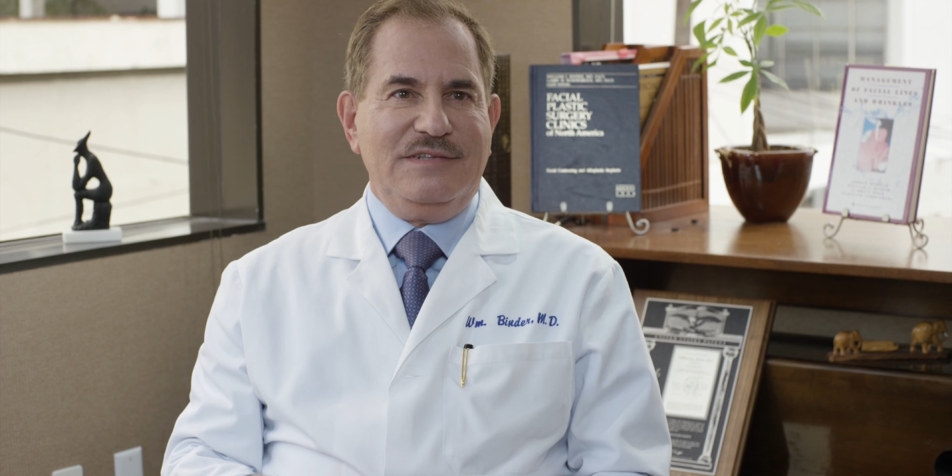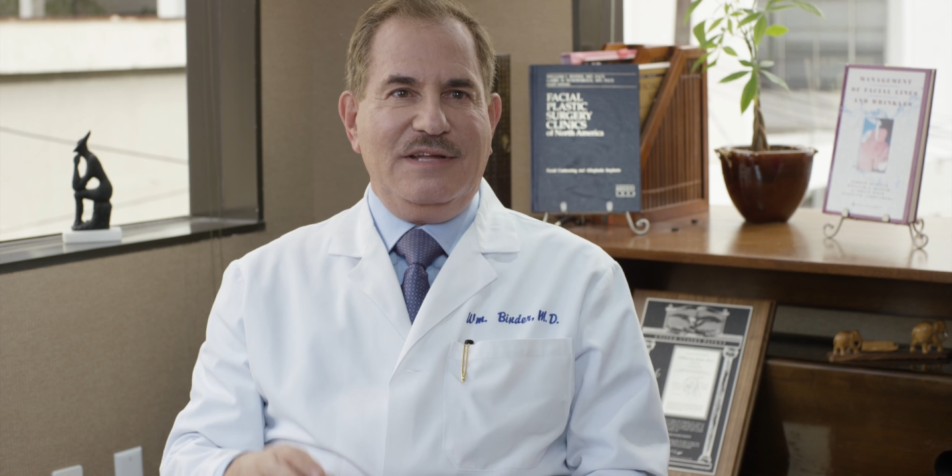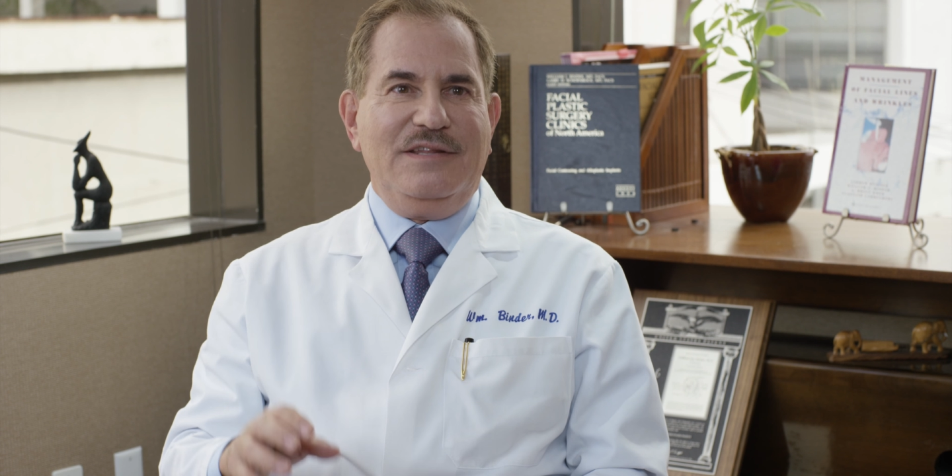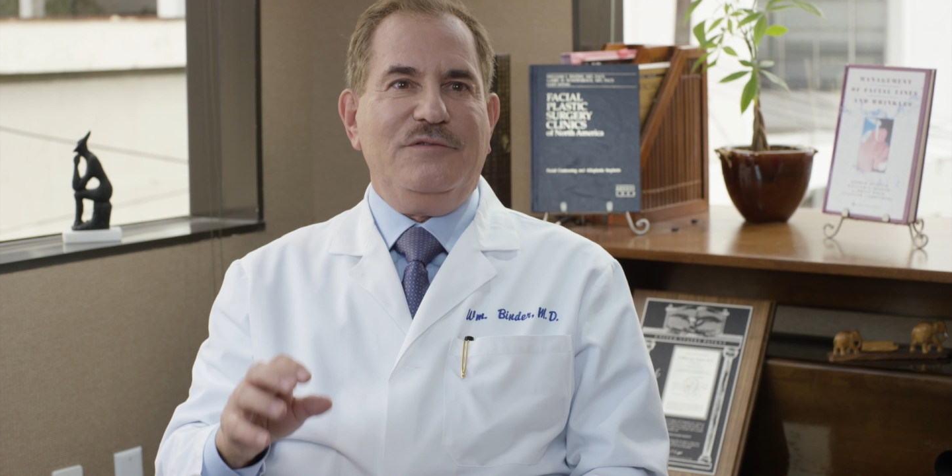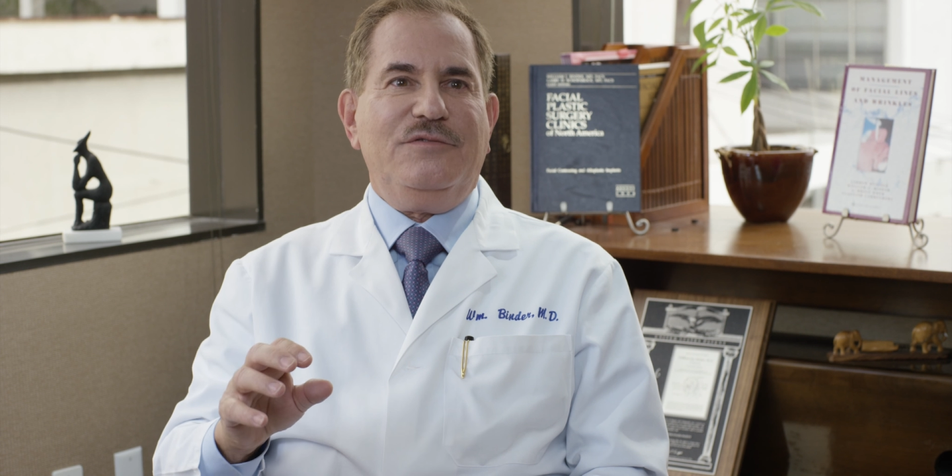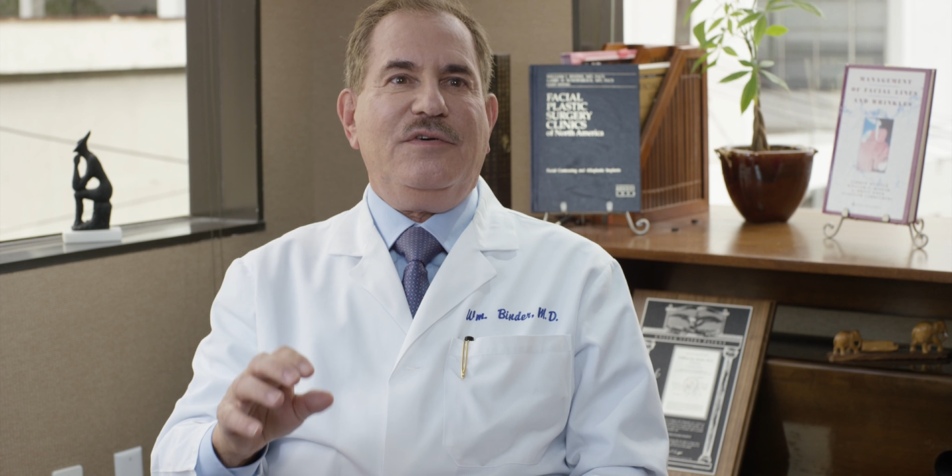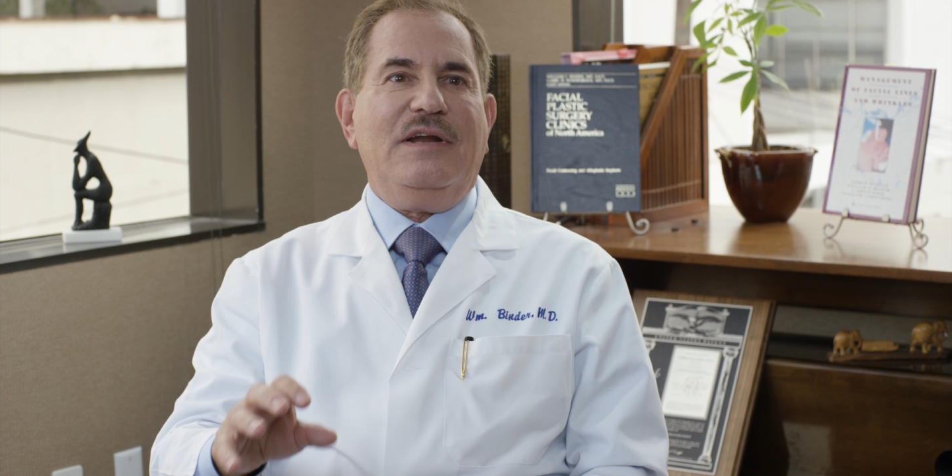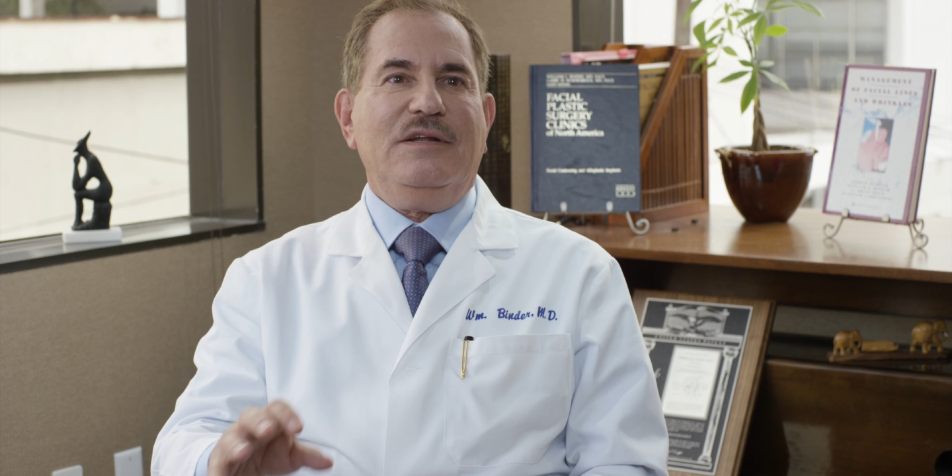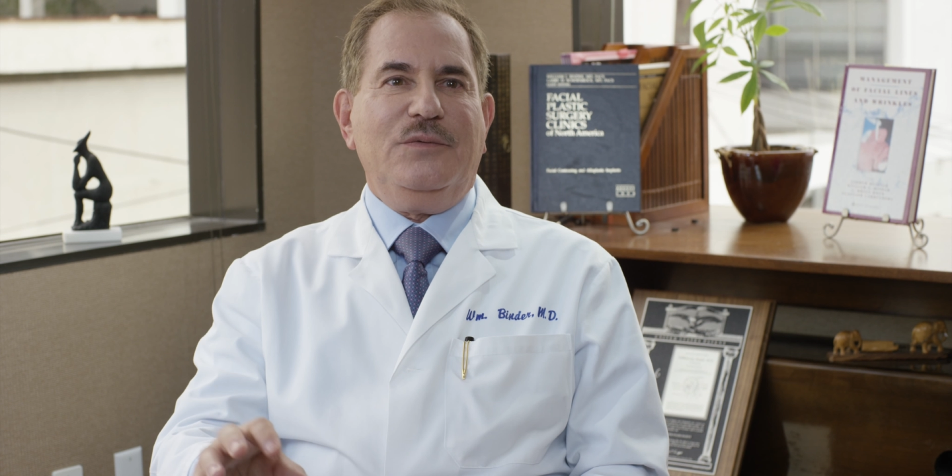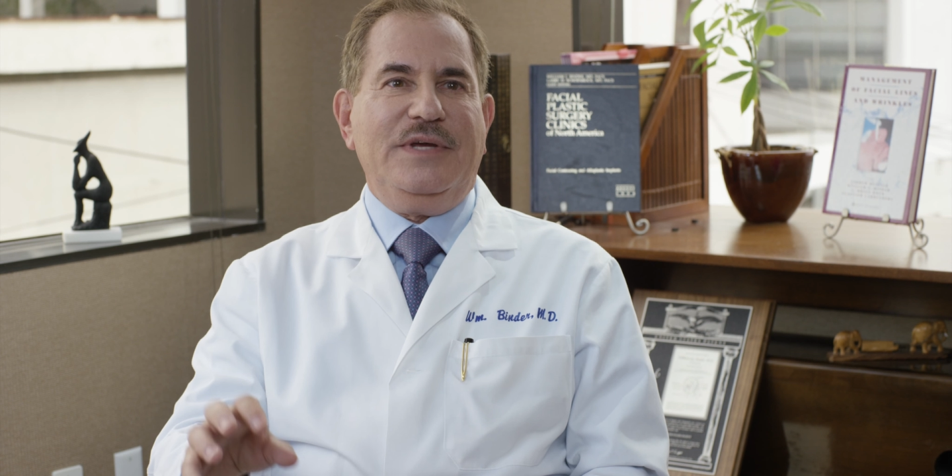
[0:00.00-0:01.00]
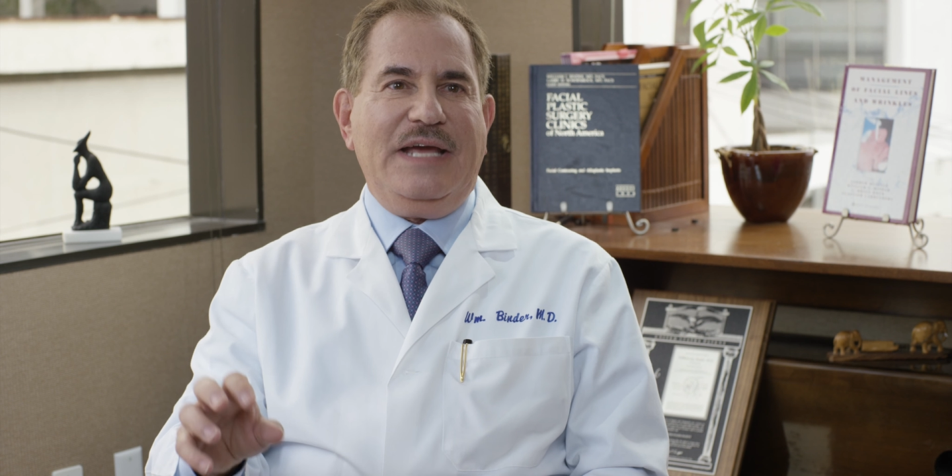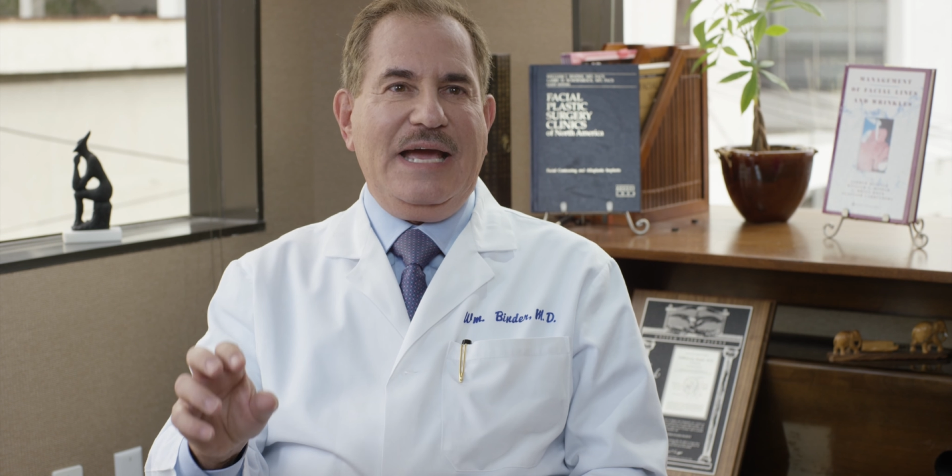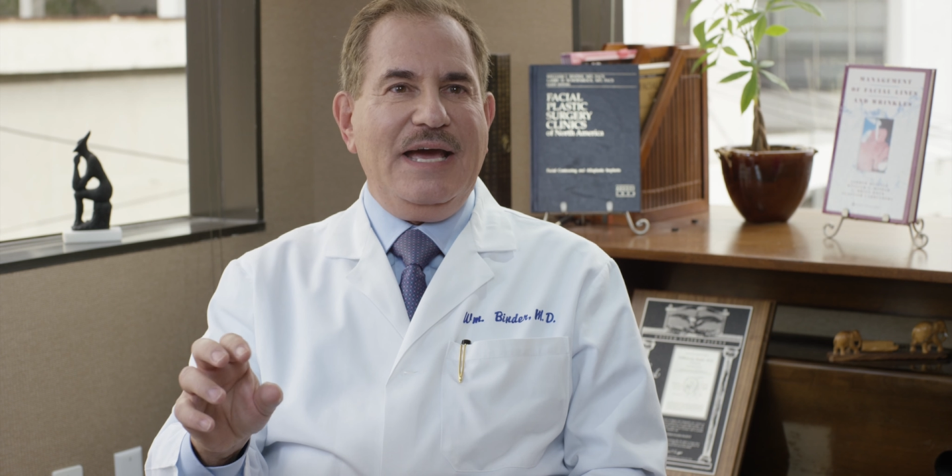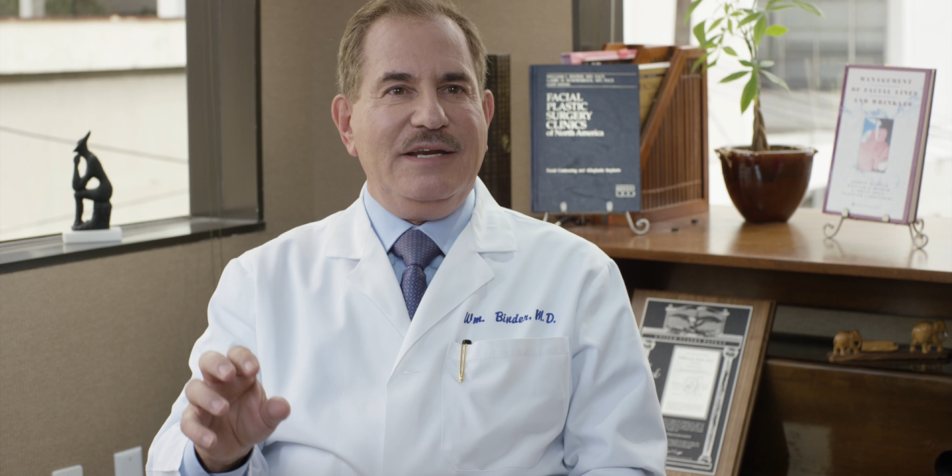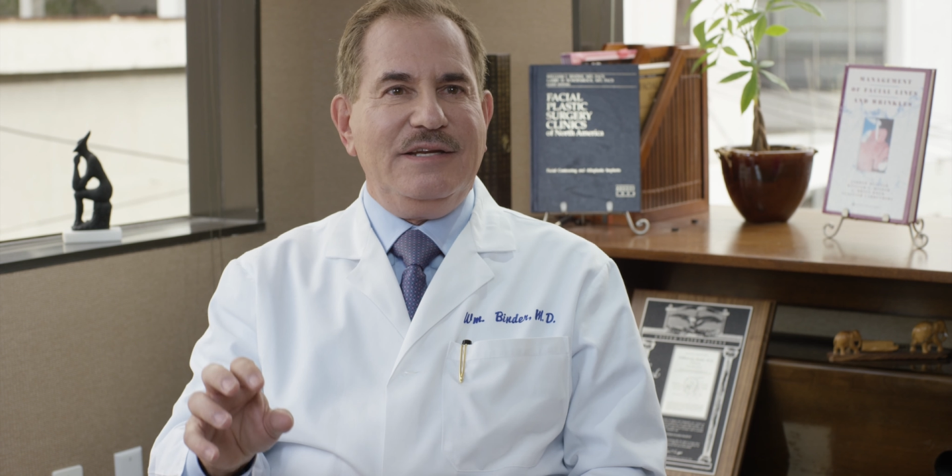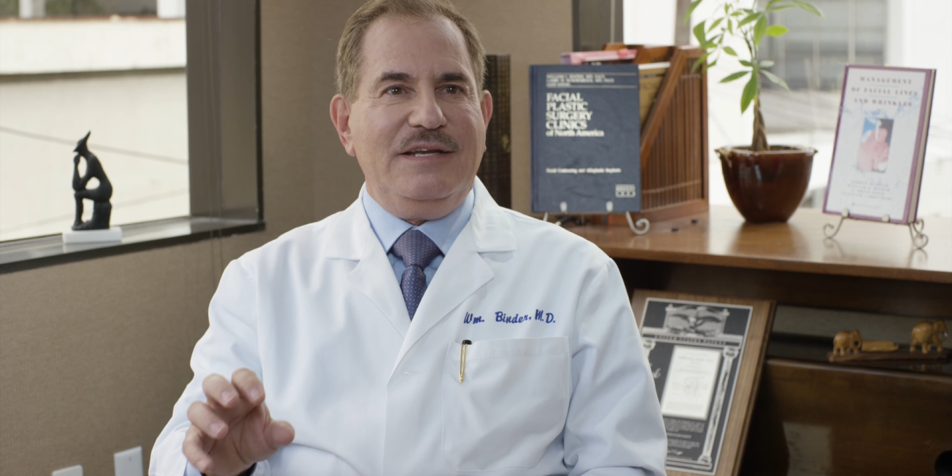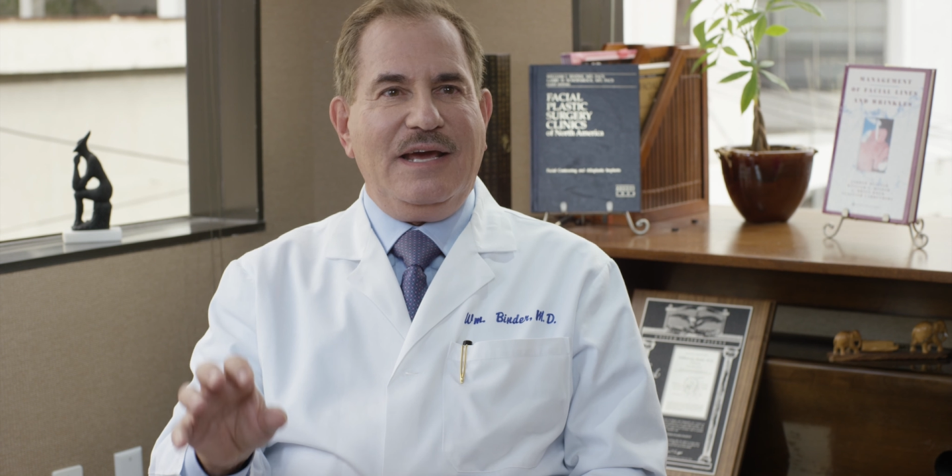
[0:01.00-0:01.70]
And then finally we added